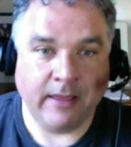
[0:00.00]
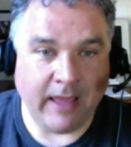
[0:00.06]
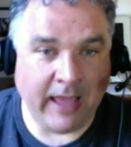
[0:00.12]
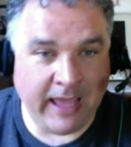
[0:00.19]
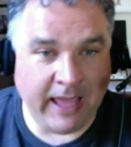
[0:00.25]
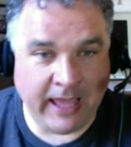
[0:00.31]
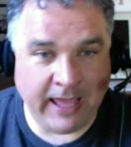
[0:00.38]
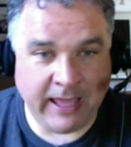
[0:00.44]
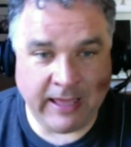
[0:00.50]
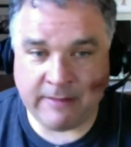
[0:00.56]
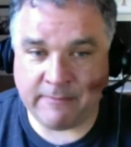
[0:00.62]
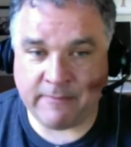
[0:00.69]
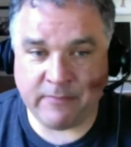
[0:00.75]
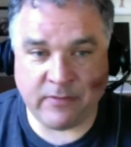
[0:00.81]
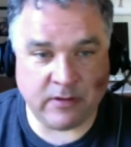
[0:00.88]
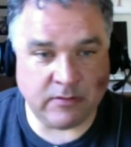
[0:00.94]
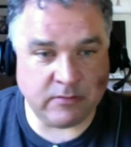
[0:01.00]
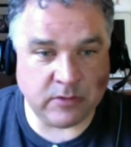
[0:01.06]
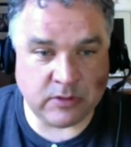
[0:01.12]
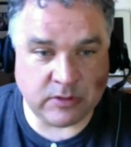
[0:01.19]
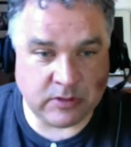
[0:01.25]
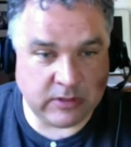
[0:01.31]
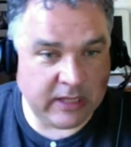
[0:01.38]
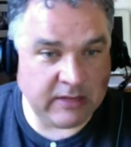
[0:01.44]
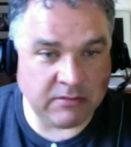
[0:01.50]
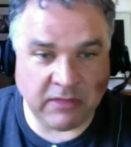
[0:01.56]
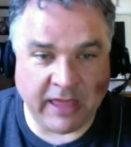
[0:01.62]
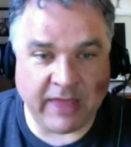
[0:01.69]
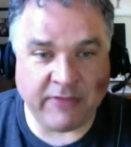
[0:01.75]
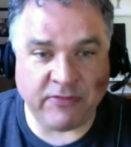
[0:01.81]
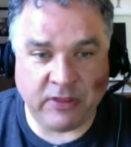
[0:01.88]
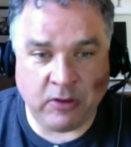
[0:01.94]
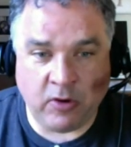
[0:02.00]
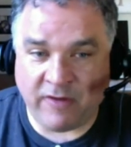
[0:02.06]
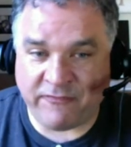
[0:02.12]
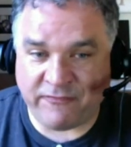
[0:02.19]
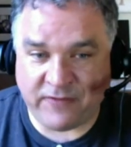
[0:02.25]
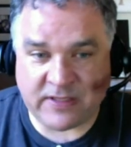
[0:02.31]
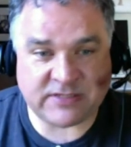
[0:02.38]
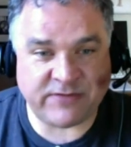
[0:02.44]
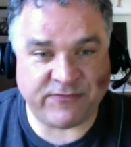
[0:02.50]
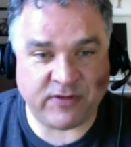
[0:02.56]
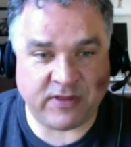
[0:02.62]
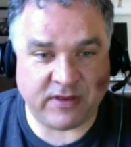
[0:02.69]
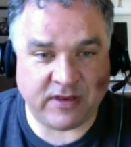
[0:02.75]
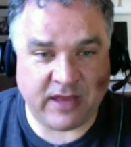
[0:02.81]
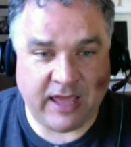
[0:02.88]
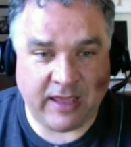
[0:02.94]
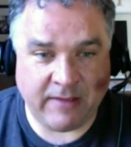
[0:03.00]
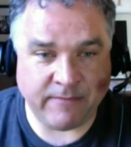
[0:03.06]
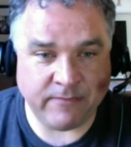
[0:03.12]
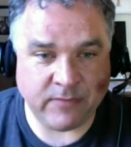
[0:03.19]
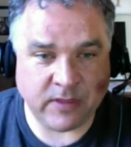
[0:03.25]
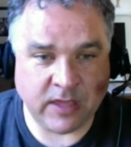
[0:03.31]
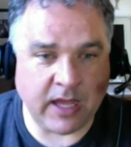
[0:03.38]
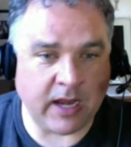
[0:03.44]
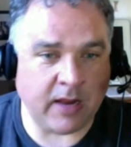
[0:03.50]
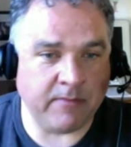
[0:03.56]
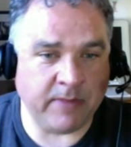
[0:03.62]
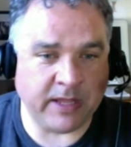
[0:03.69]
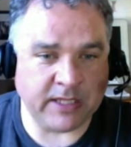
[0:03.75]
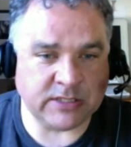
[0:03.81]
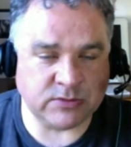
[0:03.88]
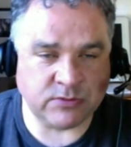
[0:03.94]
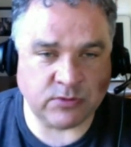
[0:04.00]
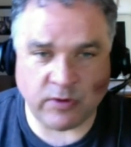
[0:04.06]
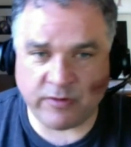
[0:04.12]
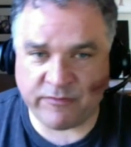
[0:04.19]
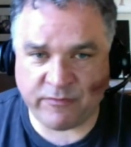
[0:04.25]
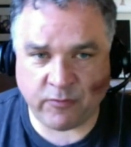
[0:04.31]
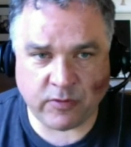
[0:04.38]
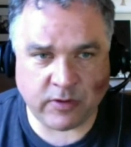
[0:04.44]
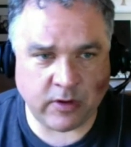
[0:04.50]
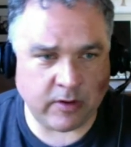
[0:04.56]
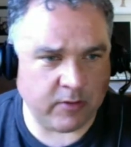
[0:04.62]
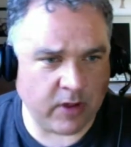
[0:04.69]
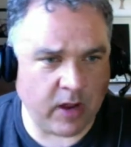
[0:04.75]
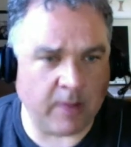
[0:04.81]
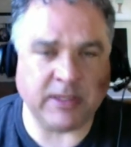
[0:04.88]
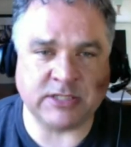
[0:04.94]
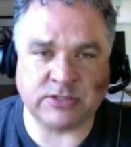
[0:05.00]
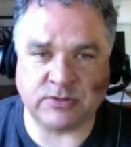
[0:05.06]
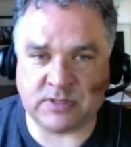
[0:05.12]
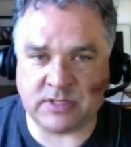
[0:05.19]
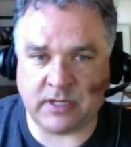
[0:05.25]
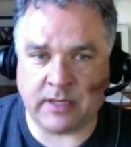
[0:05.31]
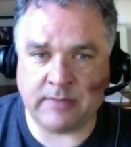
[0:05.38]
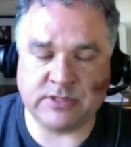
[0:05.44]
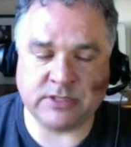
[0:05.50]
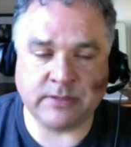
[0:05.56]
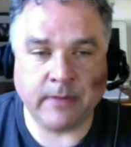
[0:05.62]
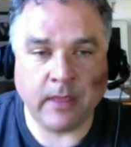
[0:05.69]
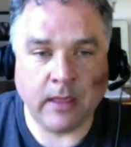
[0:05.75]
And he led the offense for the day. Got on base three times.